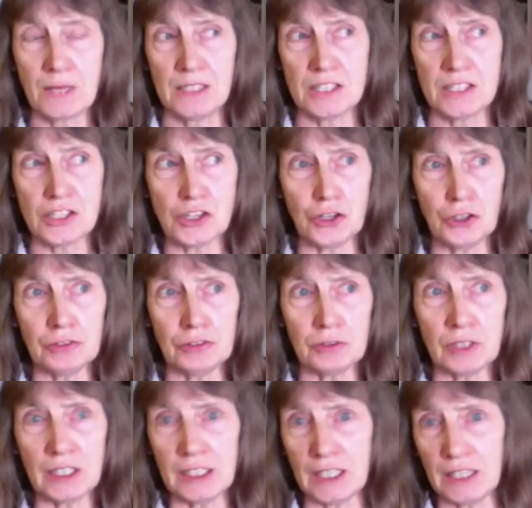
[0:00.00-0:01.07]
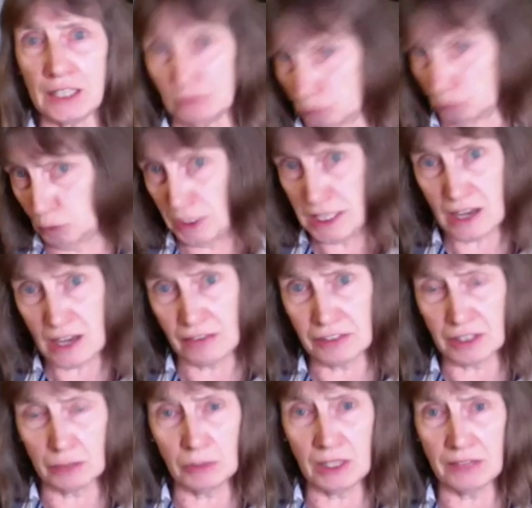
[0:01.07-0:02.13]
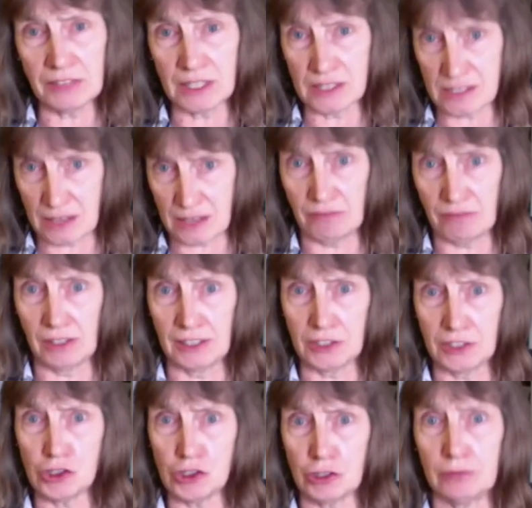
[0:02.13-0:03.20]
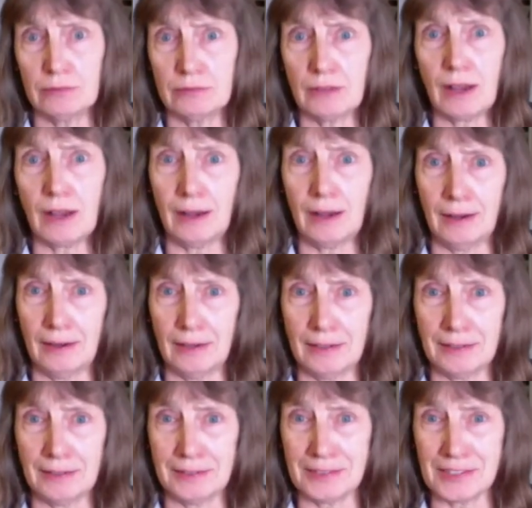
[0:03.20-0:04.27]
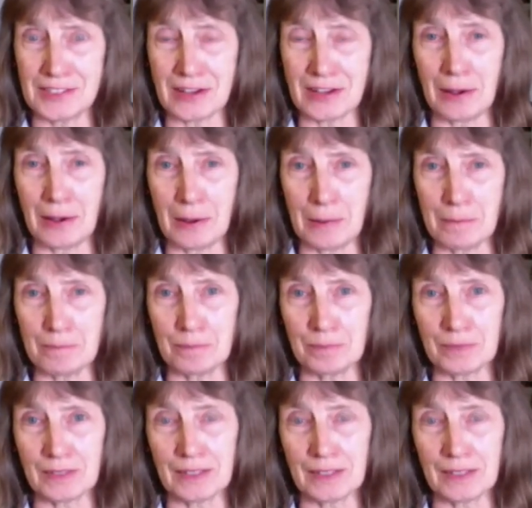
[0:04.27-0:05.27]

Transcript: So we discovered that we lived in the same village, and um,